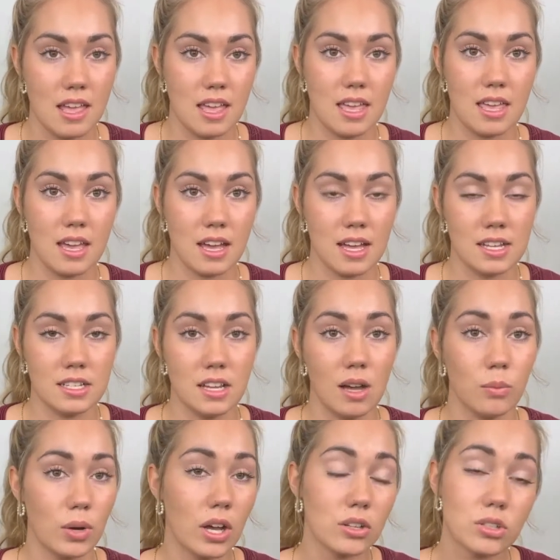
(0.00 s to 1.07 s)
And
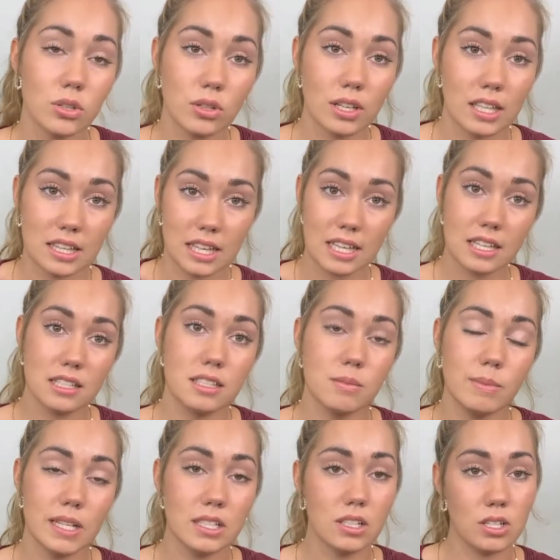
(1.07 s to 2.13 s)
we also look at the
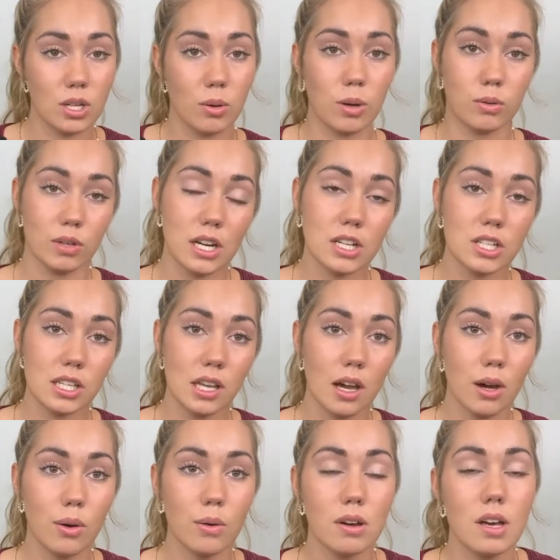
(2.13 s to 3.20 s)
histamine to DOA
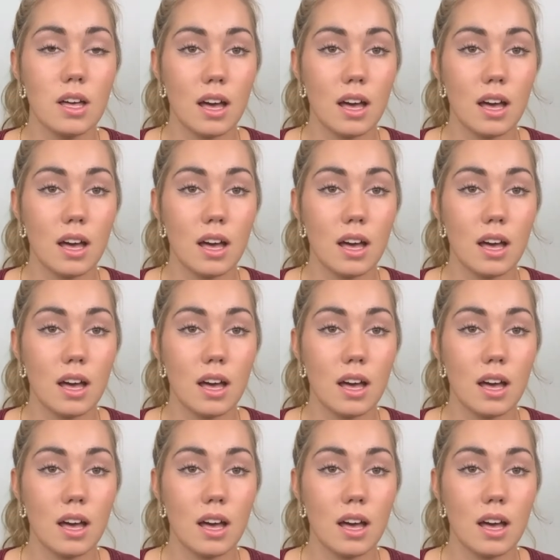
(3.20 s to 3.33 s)
ratio.